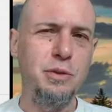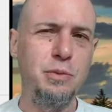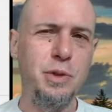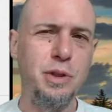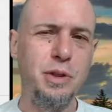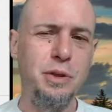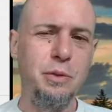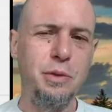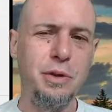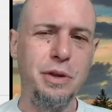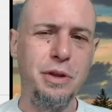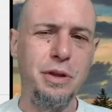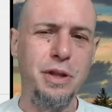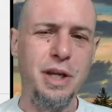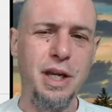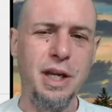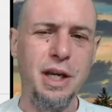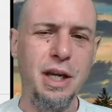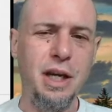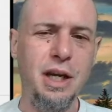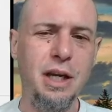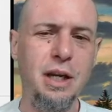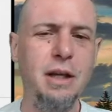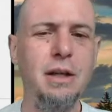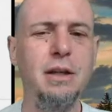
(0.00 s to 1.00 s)
what you were
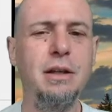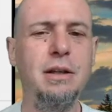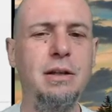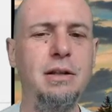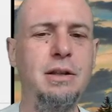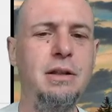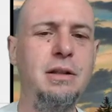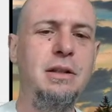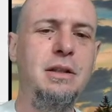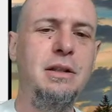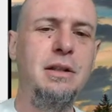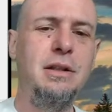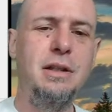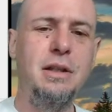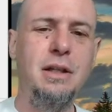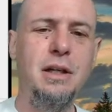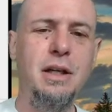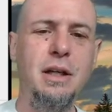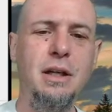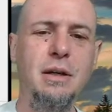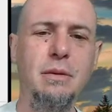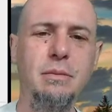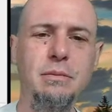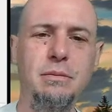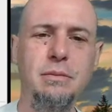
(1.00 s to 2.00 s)
thinking,
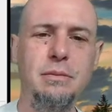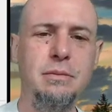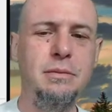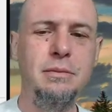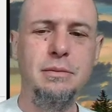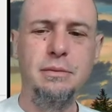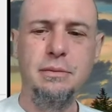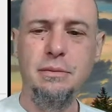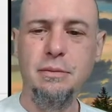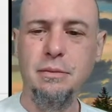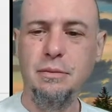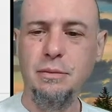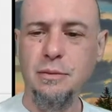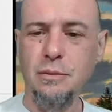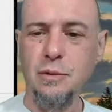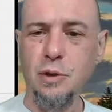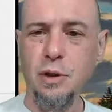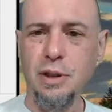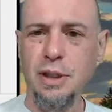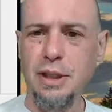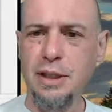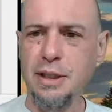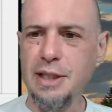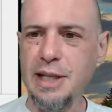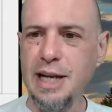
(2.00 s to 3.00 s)
um, or at
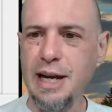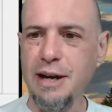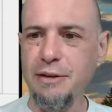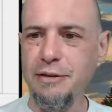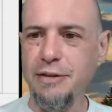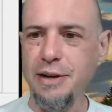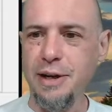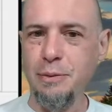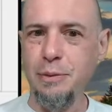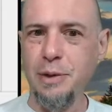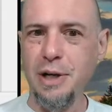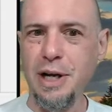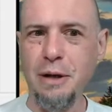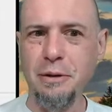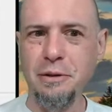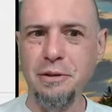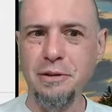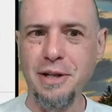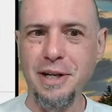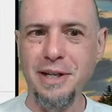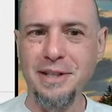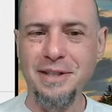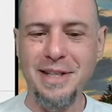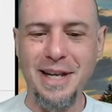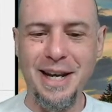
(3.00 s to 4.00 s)
least clarified what I was
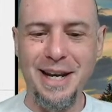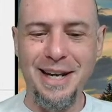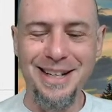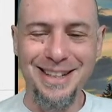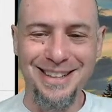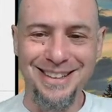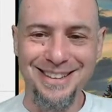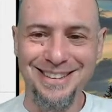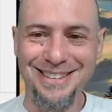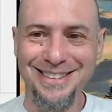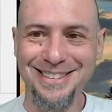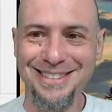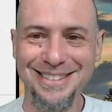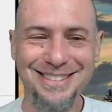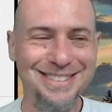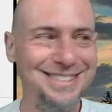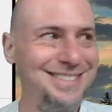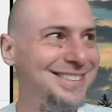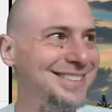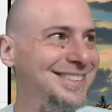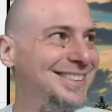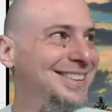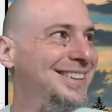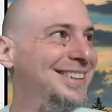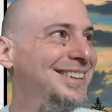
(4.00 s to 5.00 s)
trying to say.
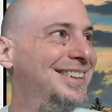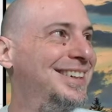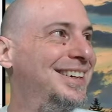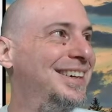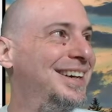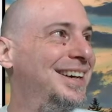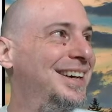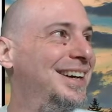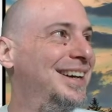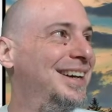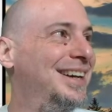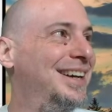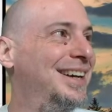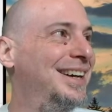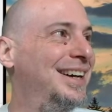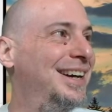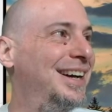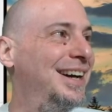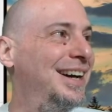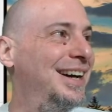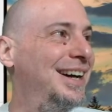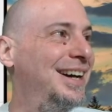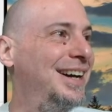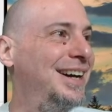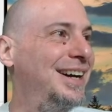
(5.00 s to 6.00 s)

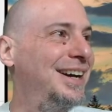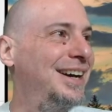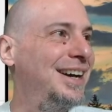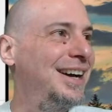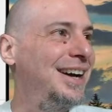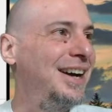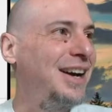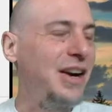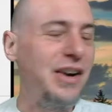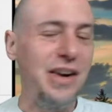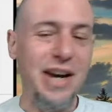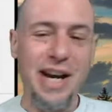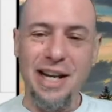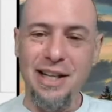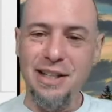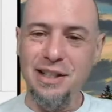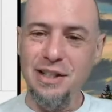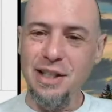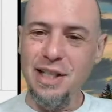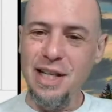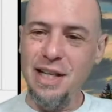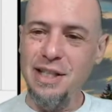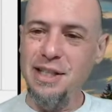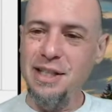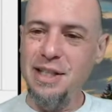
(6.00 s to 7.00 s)
Uh, all right, so
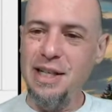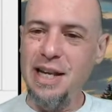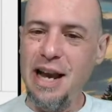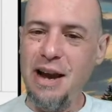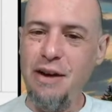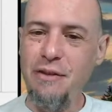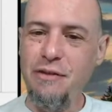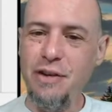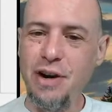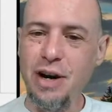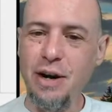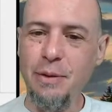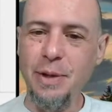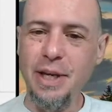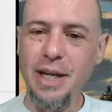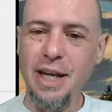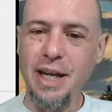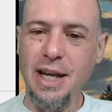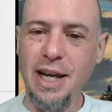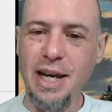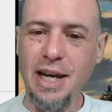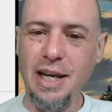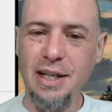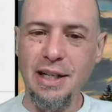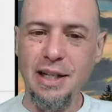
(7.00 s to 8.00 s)
let's see how far we can
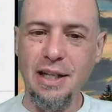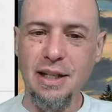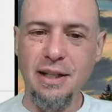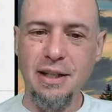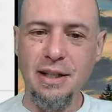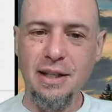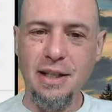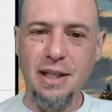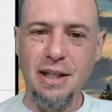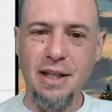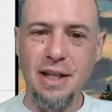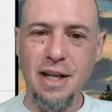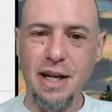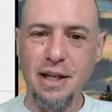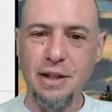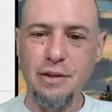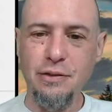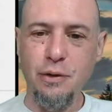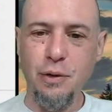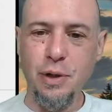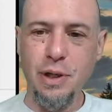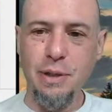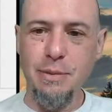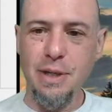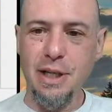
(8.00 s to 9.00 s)
get in, in the next
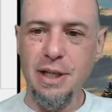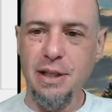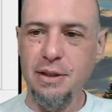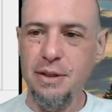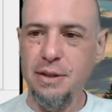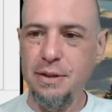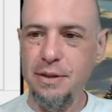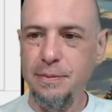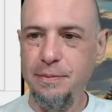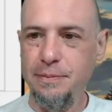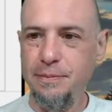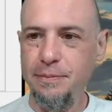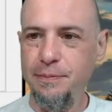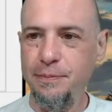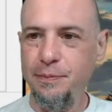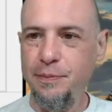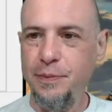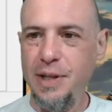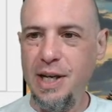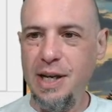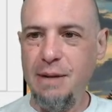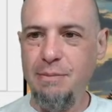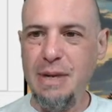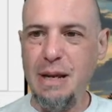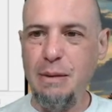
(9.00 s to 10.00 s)
forty minutes.
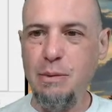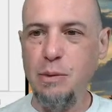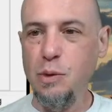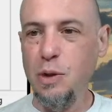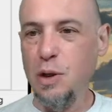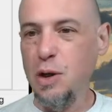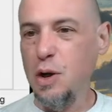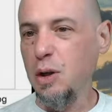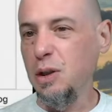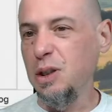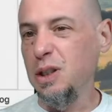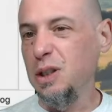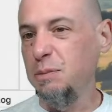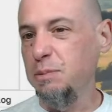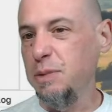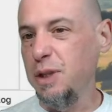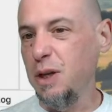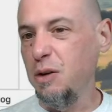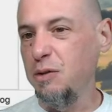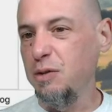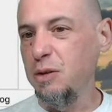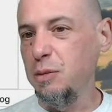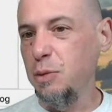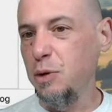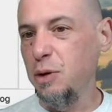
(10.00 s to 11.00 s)
And maybe we'll go a little bit
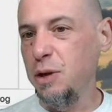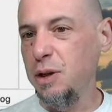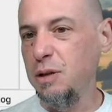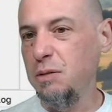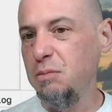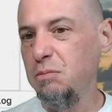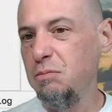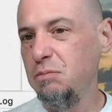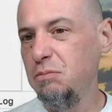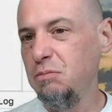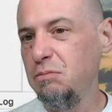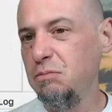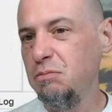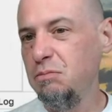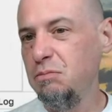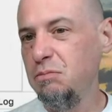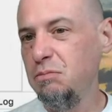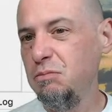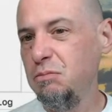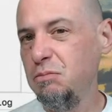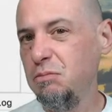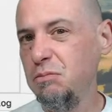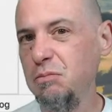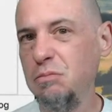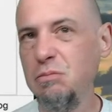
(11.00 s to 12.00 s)
overboard.
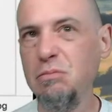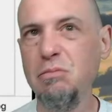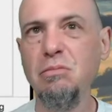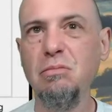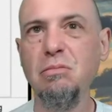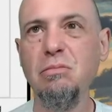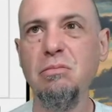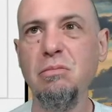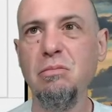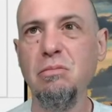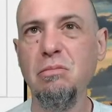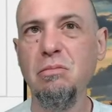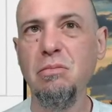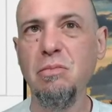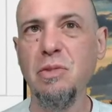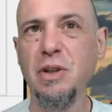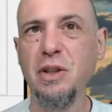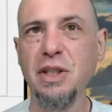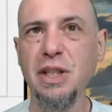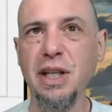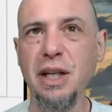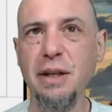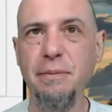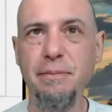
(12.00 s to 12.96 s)
Let's see.